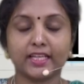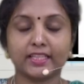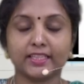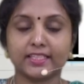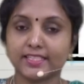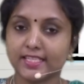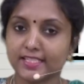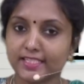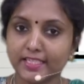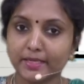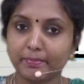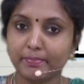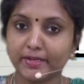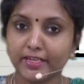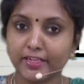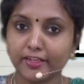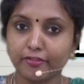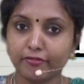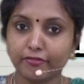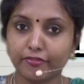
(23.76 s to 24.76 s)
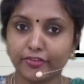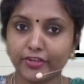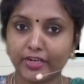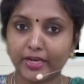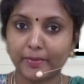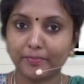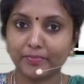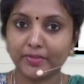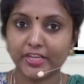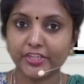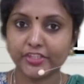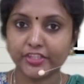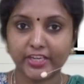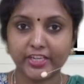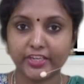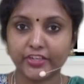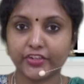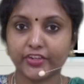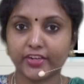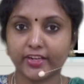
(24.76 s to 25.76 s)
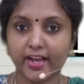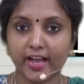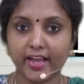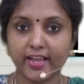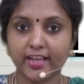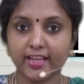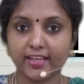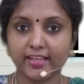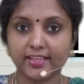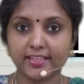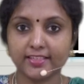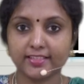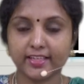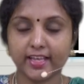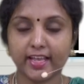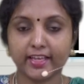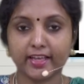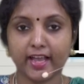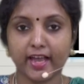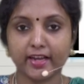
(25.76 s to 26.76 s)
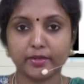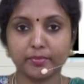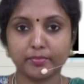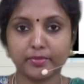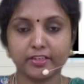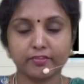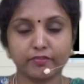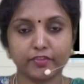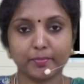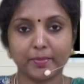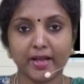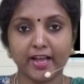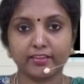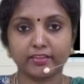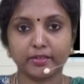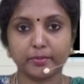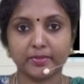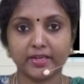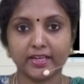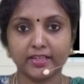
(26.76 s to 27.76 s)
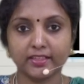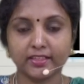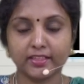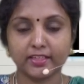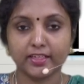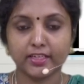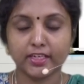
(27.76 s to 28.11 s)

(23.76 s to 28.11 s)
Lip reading: This is DEEPA from Shankaran IAS Academy from Hyderabad.